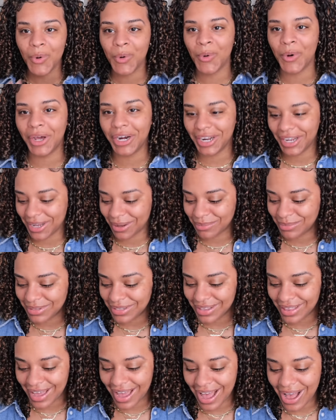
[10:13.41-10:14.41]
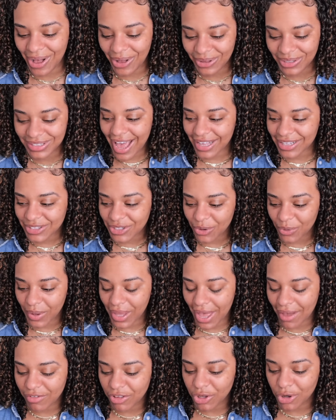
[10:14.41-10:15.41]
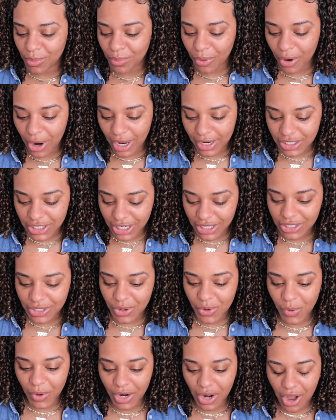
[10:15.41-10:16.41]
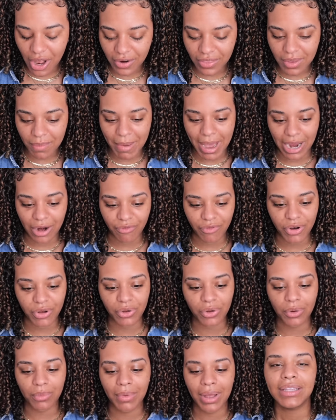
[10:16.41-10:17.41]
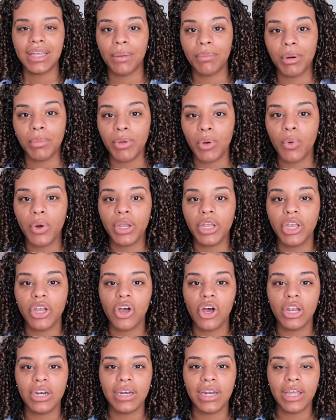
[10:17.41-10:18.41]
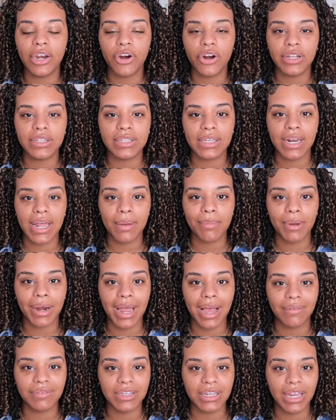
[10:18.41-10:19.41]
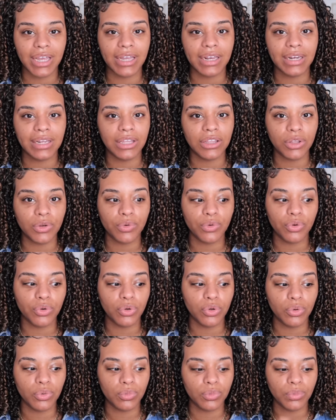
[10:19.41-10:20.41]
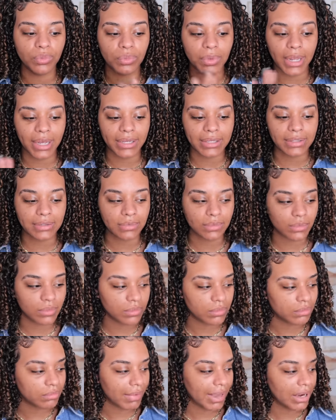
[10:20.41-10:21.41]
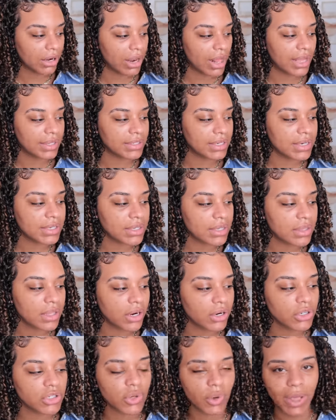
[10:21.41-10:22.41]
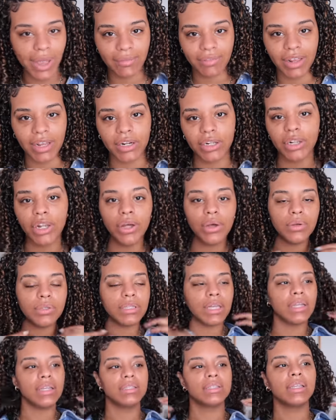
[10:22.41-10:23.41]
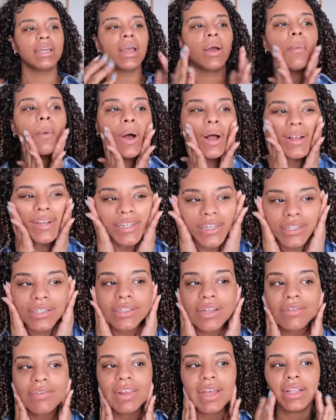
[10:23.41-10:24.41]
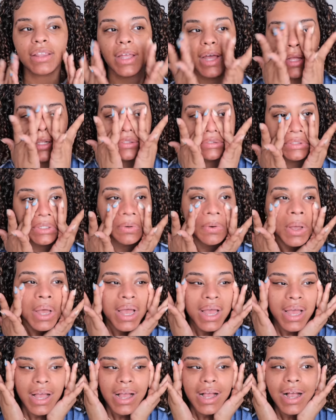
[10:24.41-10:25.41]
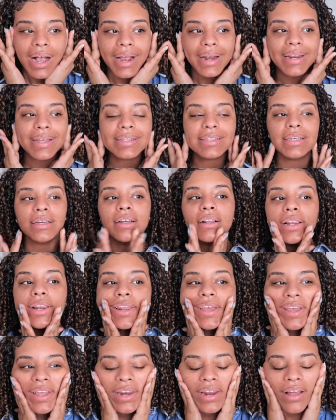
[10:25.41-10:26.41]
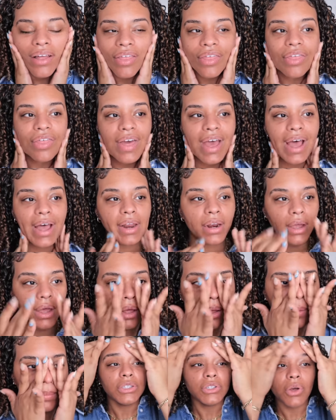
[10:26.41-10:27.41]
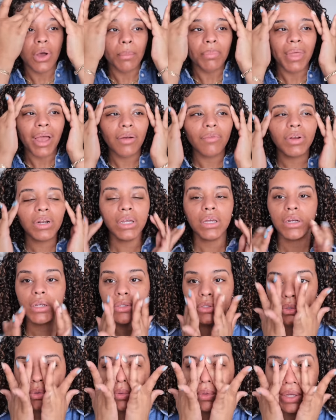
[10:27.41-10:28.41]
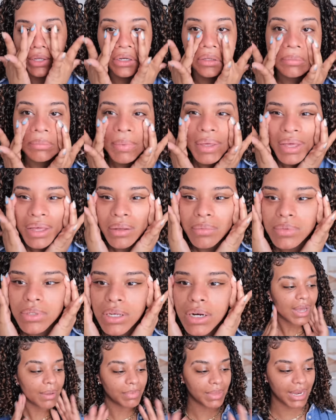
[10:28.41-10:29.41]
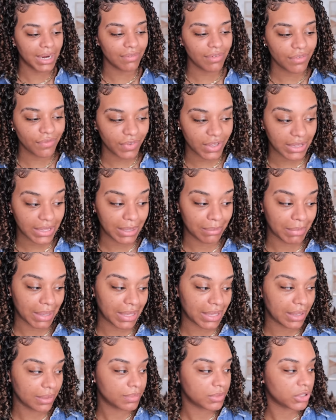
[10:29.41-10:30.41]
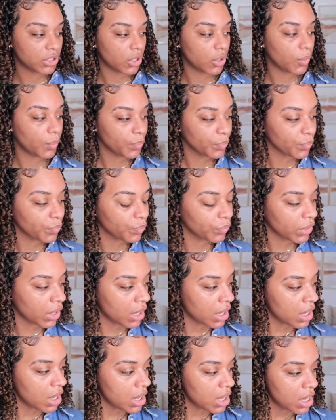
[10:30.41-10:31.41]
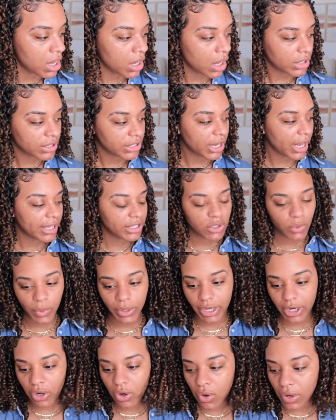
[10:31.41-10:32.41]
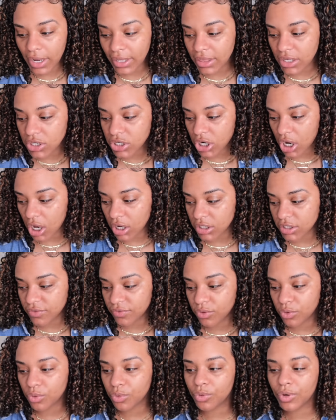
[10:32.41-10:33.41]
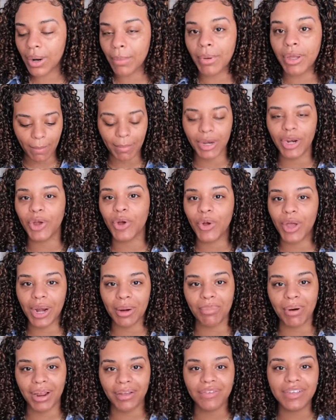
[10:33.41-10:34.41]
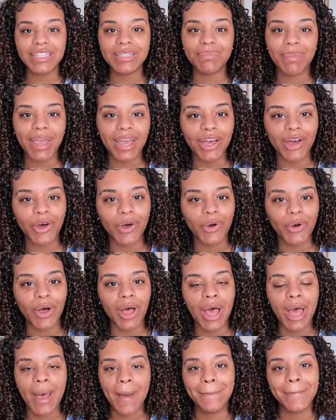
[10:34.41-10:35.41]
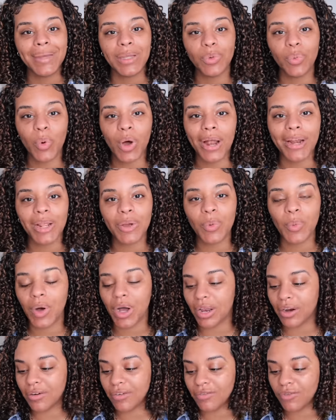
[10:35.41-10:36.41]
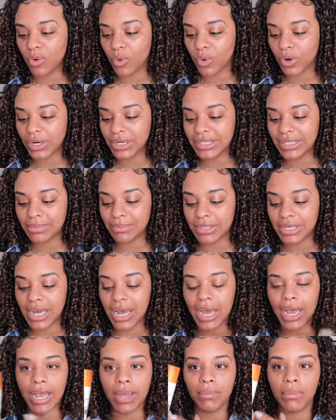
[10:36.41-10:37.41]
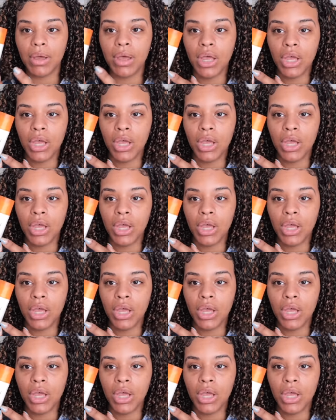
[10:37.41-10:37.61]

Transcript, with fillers: when it comes to the house. And so we have a little project going on in the back room that I'm gonna be working on later on tonight, but I have to like clean the room, like my closet is in there, so I have like clothes I need to get washed and stuff like that, so I need to clean that up. So I'm not really gonna do any makeup today. I'm not even feeling makeup. So So yeah, so we're going to go get the dog's food. I'm, I'm going to go get a breakfast bagel. I've been wanting one for some time.